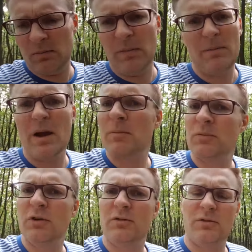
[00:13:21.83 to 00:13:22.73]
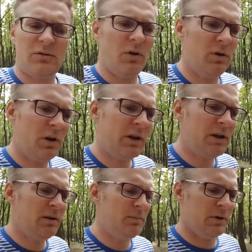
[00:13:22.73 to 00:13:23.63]
Maybe I'm just
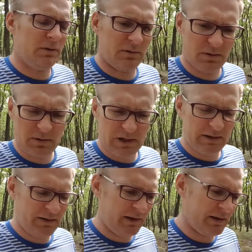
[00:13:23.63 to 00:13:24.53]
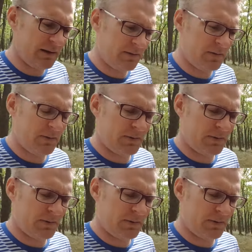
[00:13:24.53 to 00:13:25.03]
unlucky, but I think that